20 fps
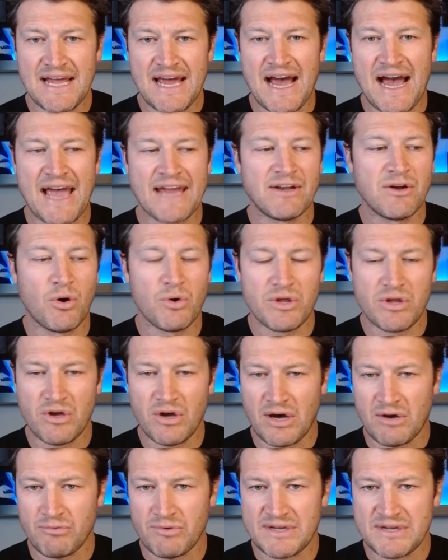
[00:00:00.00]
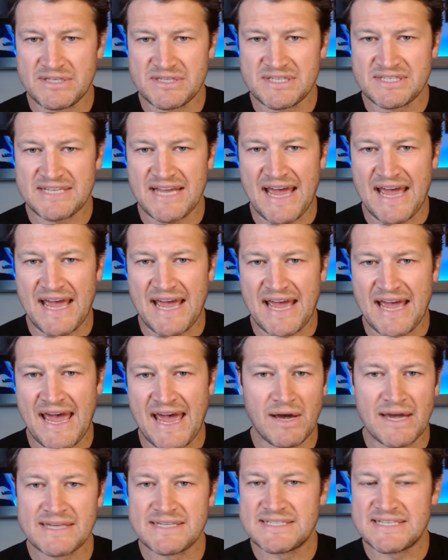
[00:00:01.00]
I know you got reasons to X,
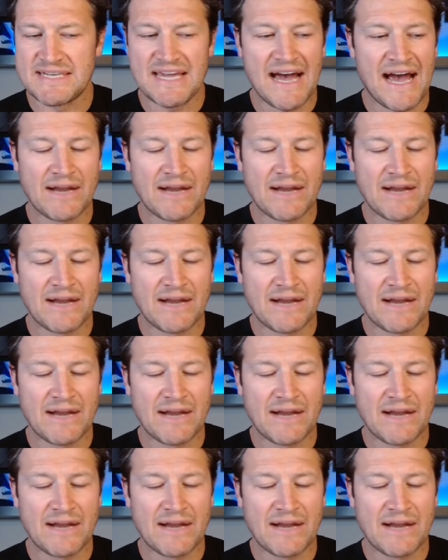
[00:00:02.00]
Y, Z.